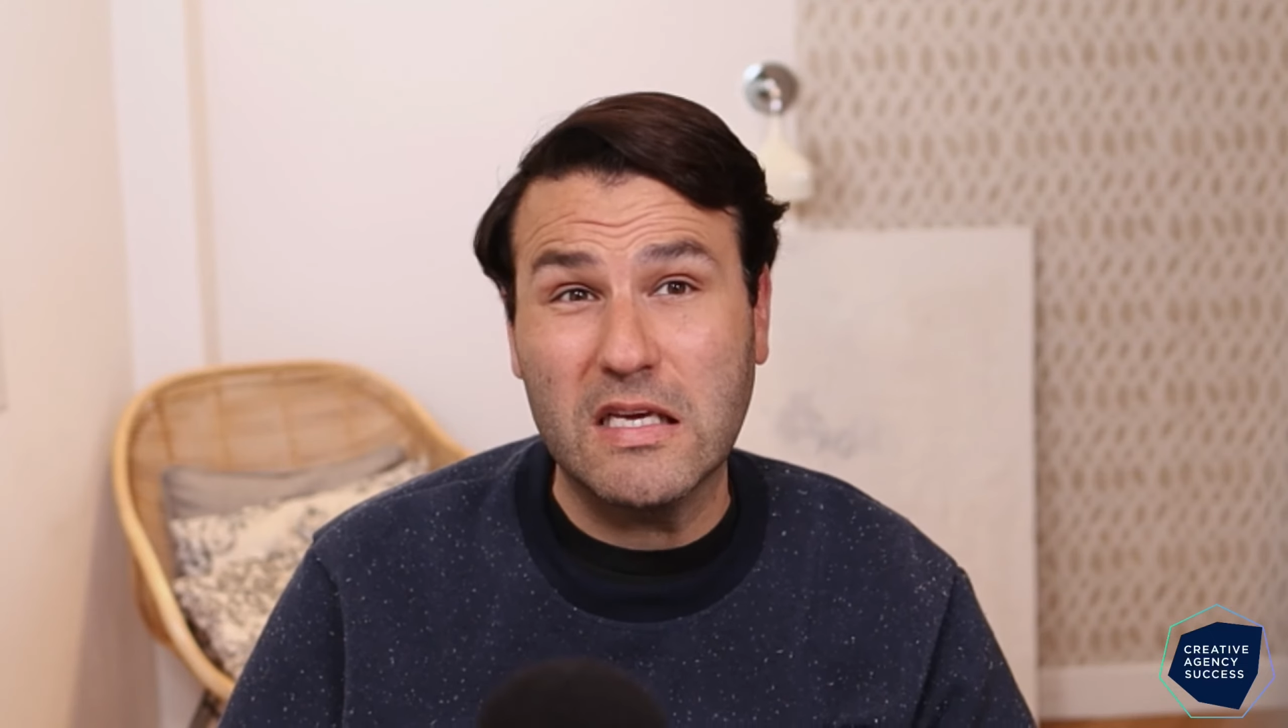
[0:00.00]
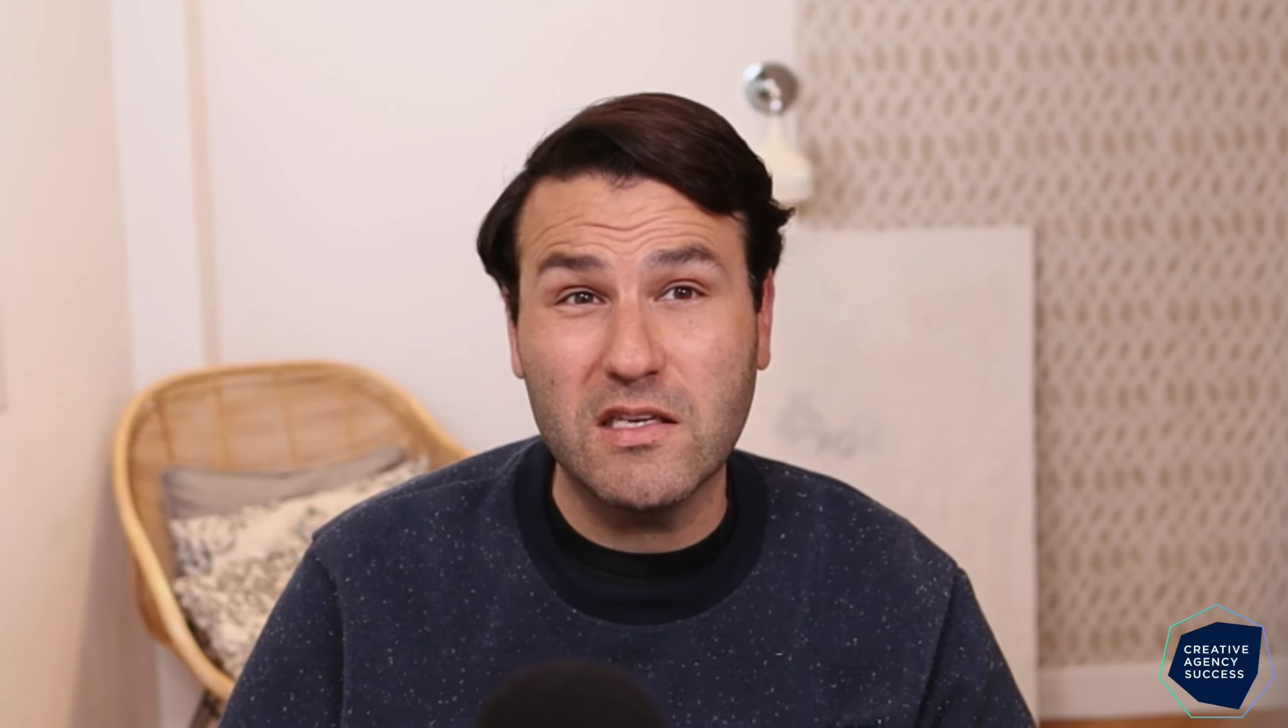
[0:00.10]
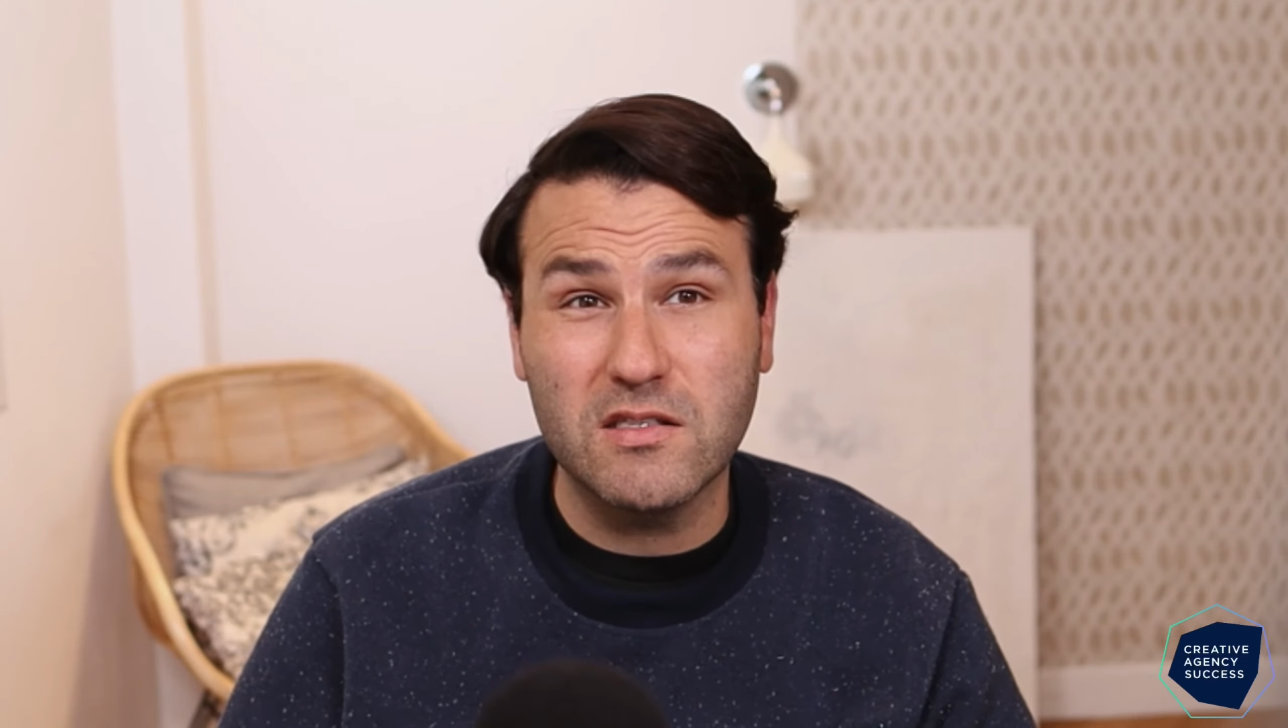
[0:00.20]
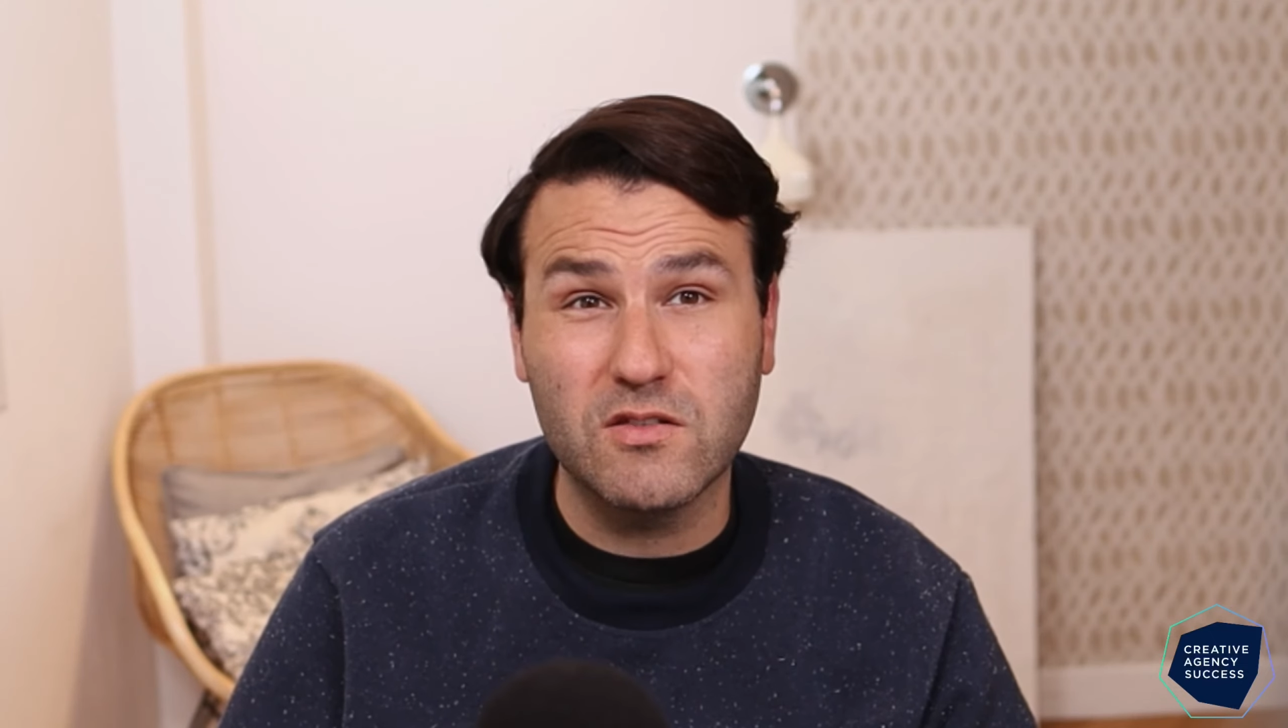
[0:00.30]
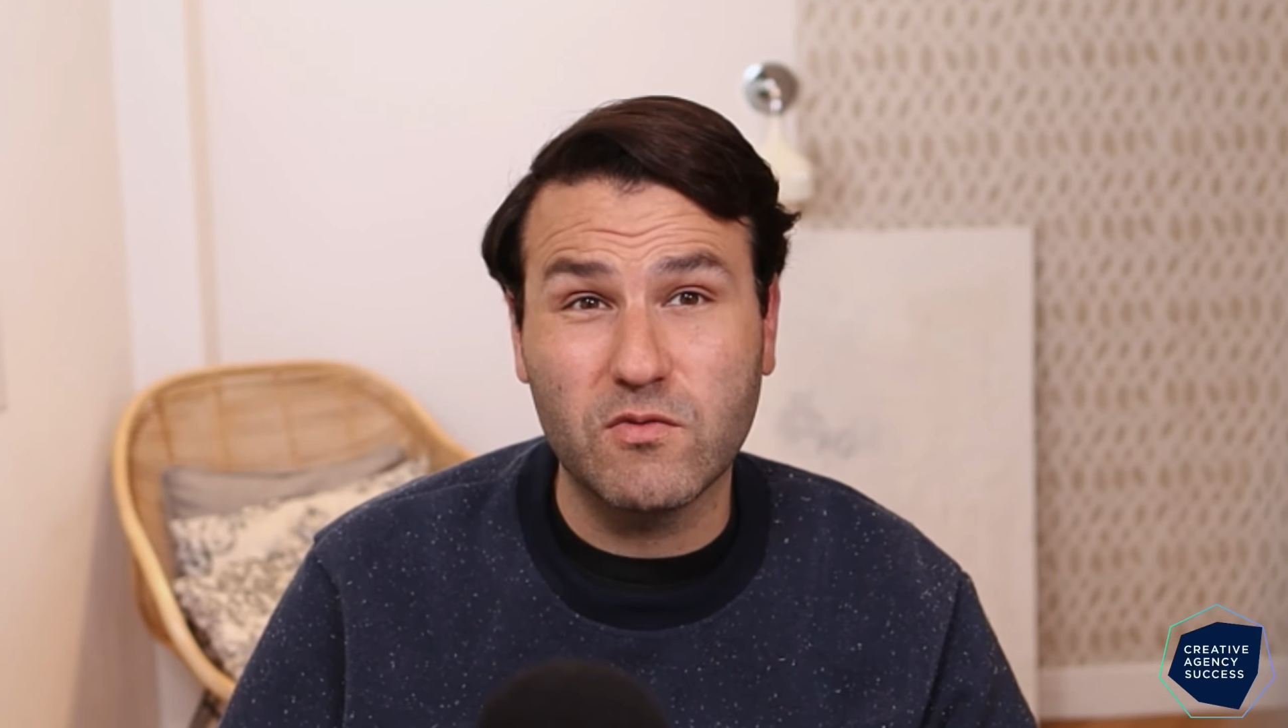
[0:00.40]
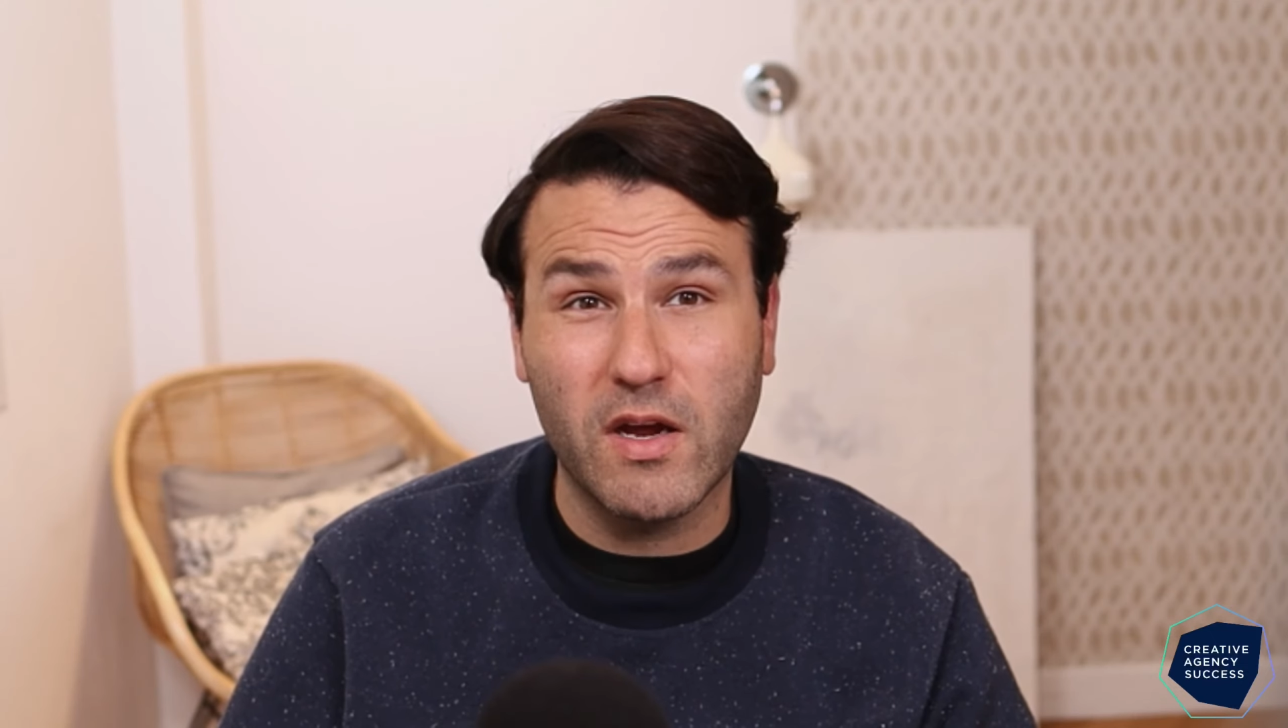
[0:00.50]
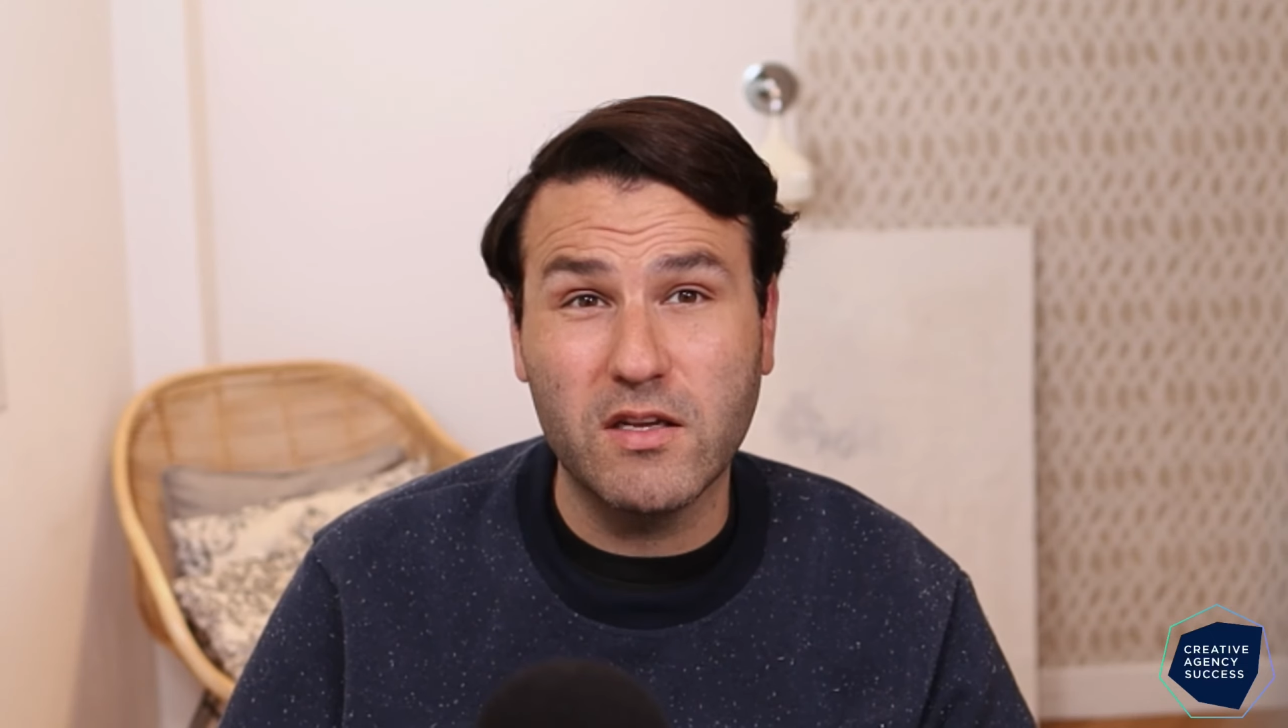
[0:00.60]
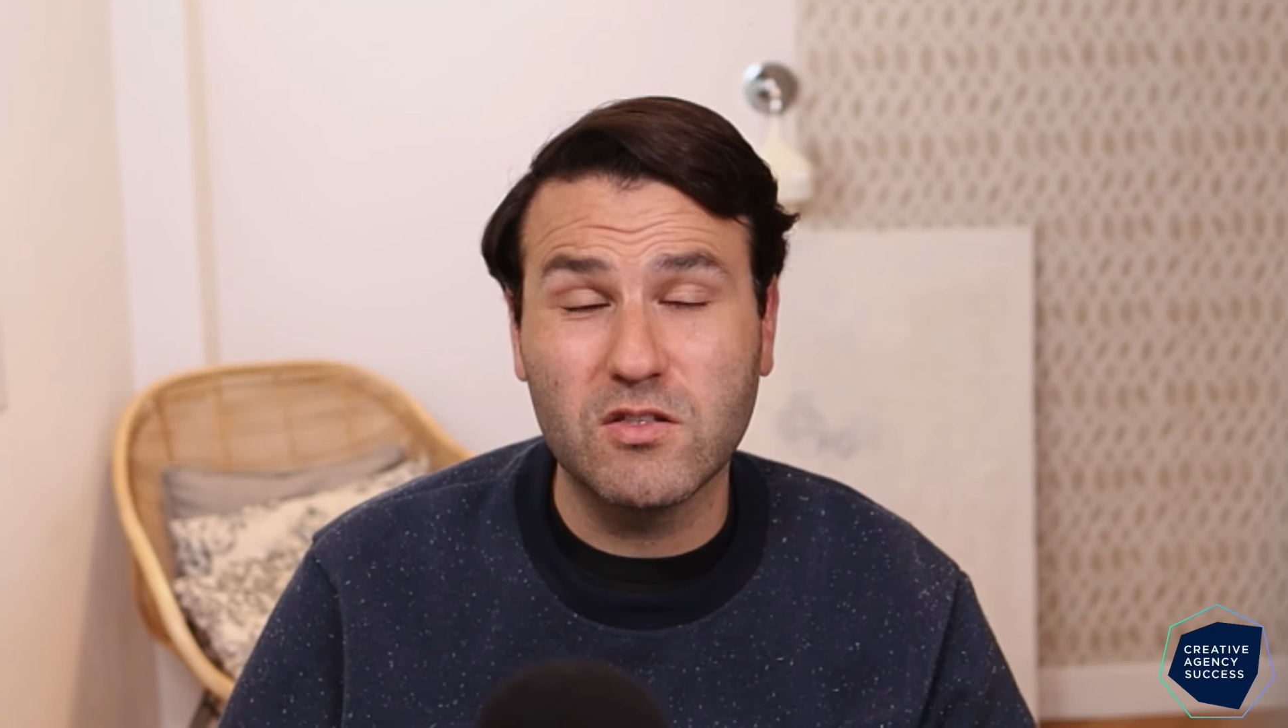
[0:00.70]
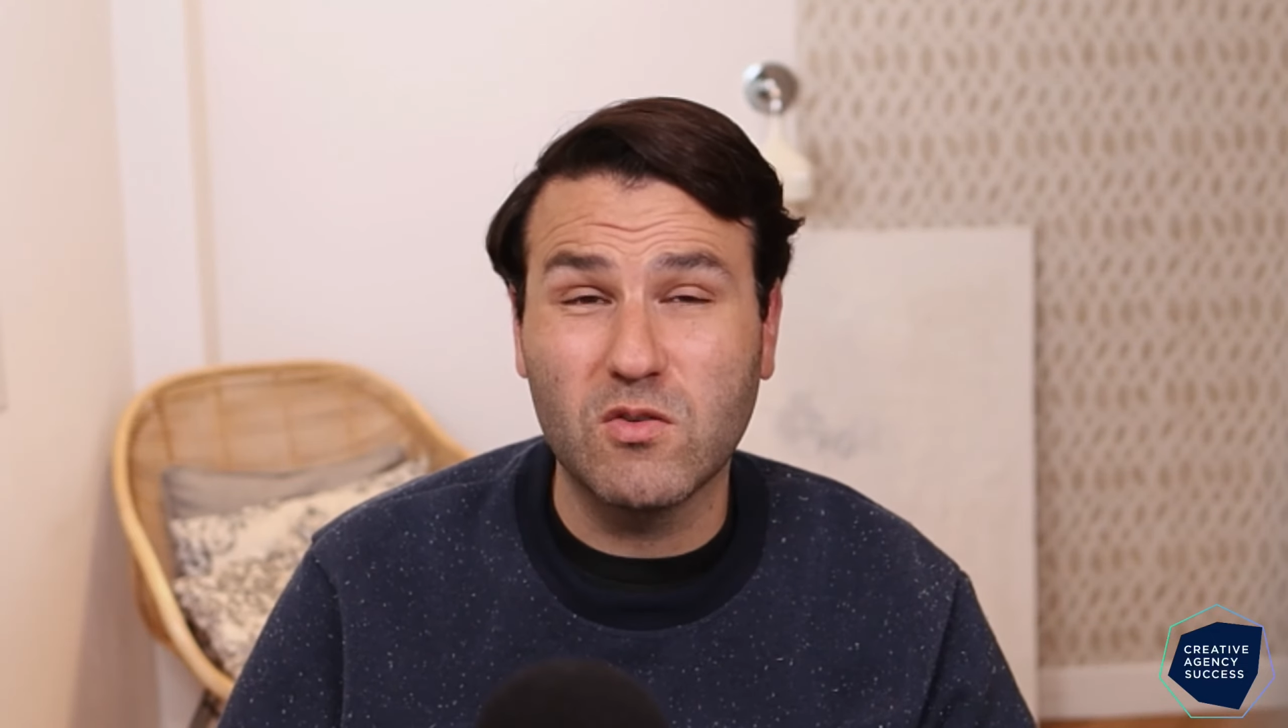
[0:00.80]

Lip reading: is, right?